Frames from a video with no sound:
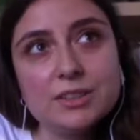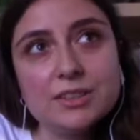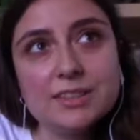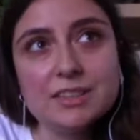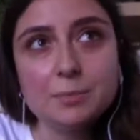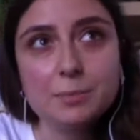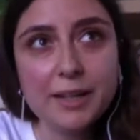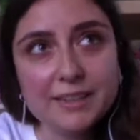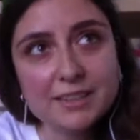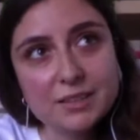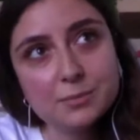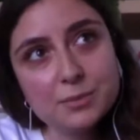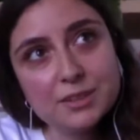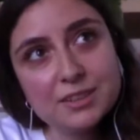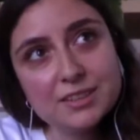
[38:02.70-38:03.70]

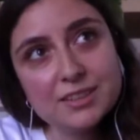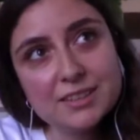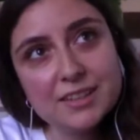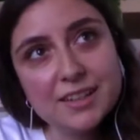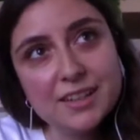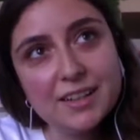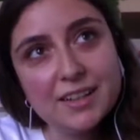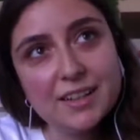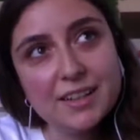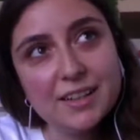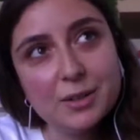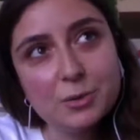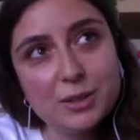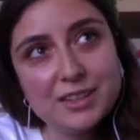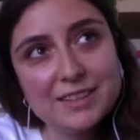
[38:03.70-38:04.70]
specimens
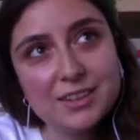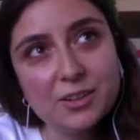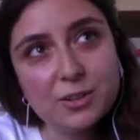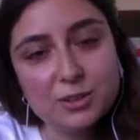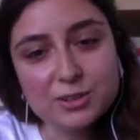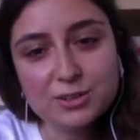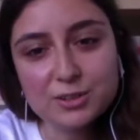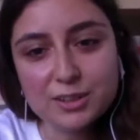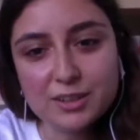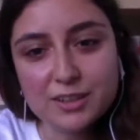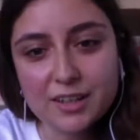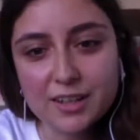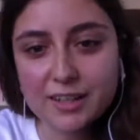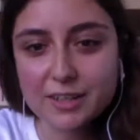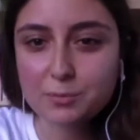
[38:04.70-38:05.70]
with also
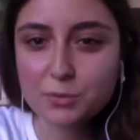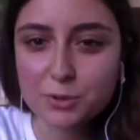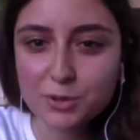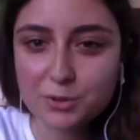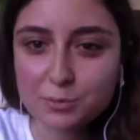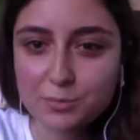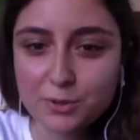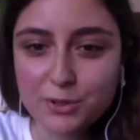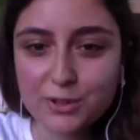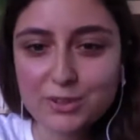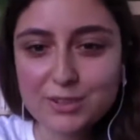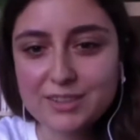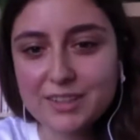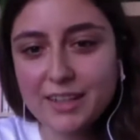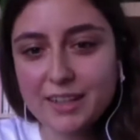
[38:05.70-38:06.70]
cardboard
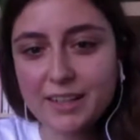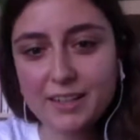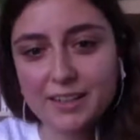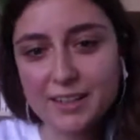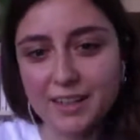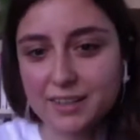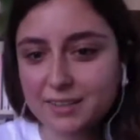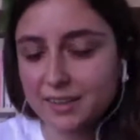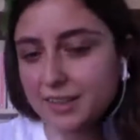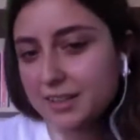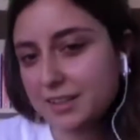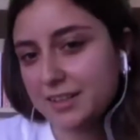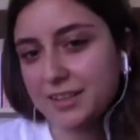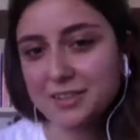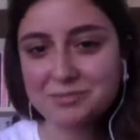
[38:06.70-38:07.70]
birds. I got
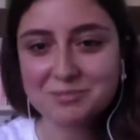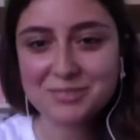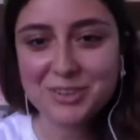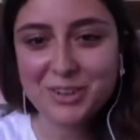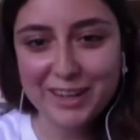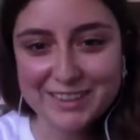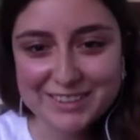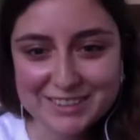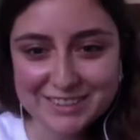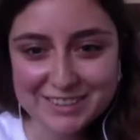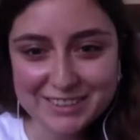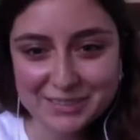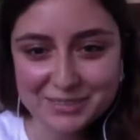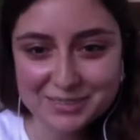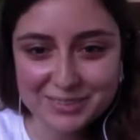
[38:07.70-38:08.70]
like a
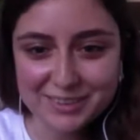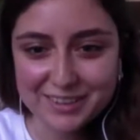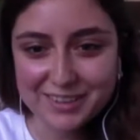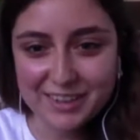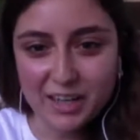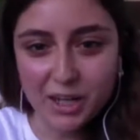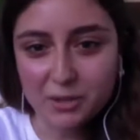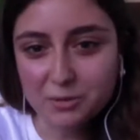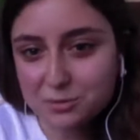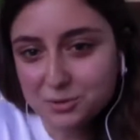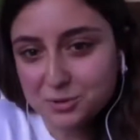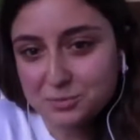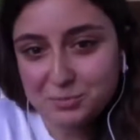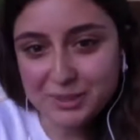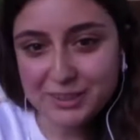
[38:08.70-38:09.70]
question if I
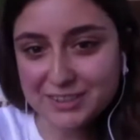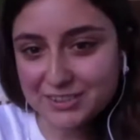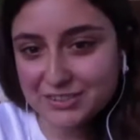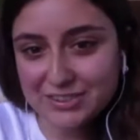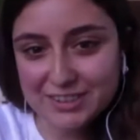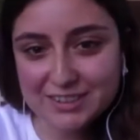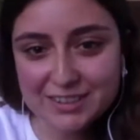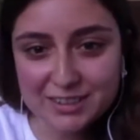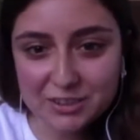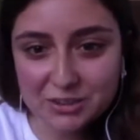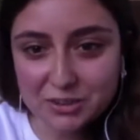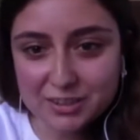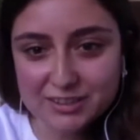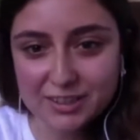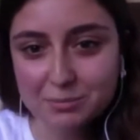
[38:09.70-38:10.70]
would be interested in
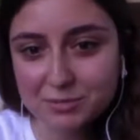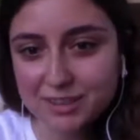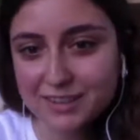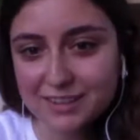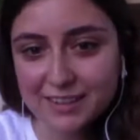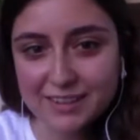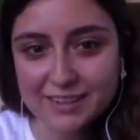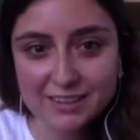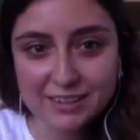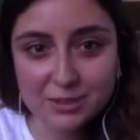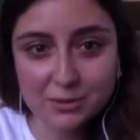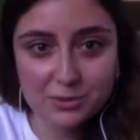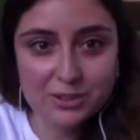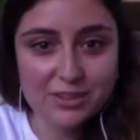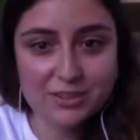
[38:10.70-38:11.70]
doing something like this,
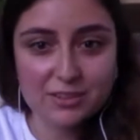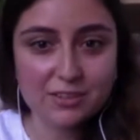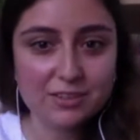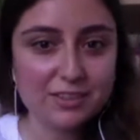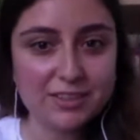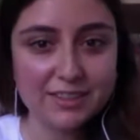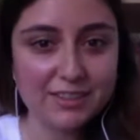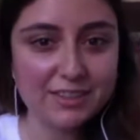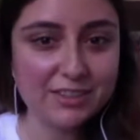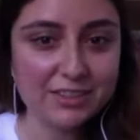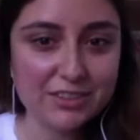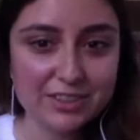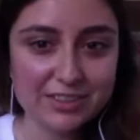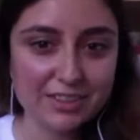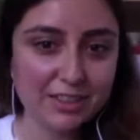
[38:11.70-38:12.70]
which is also an
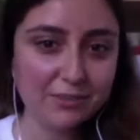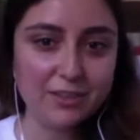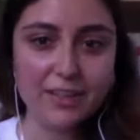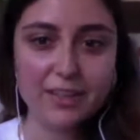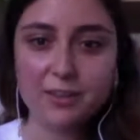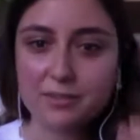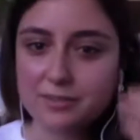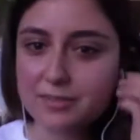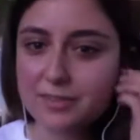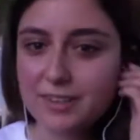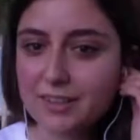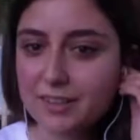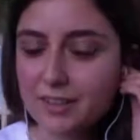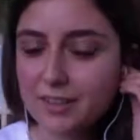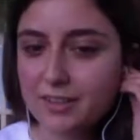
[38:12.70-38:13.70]
interesting way of,
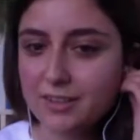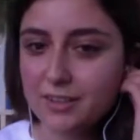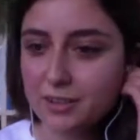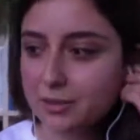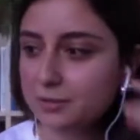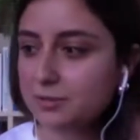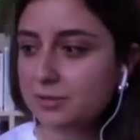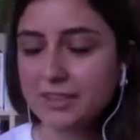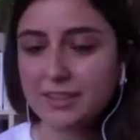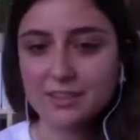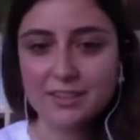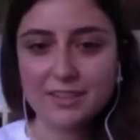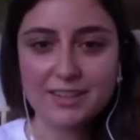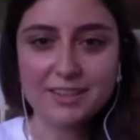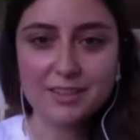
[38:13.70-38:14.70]
you know,
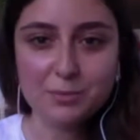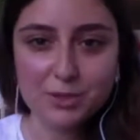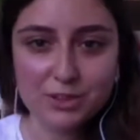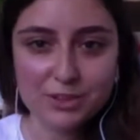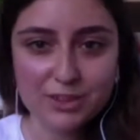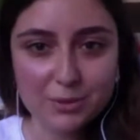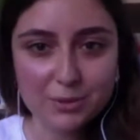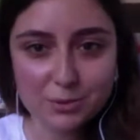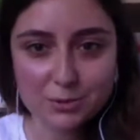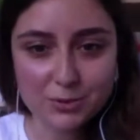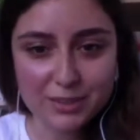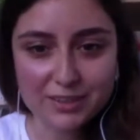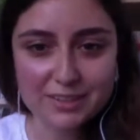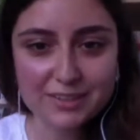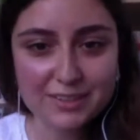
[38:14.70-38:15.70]
dealing in museums
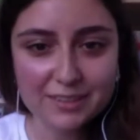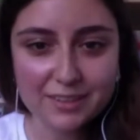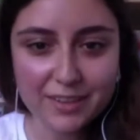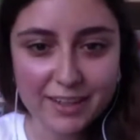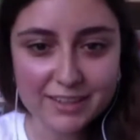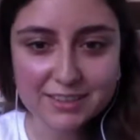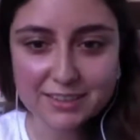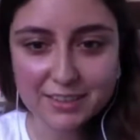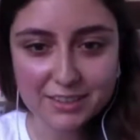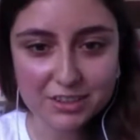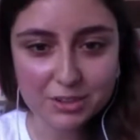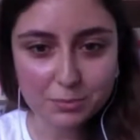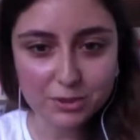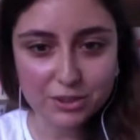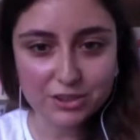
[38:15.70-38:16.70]
with extinct
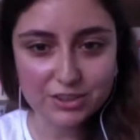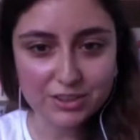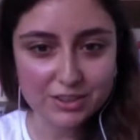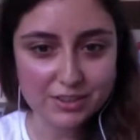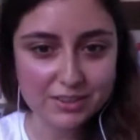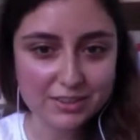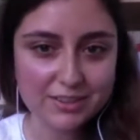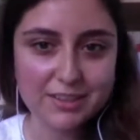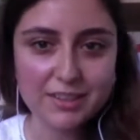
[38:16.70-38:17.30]
species.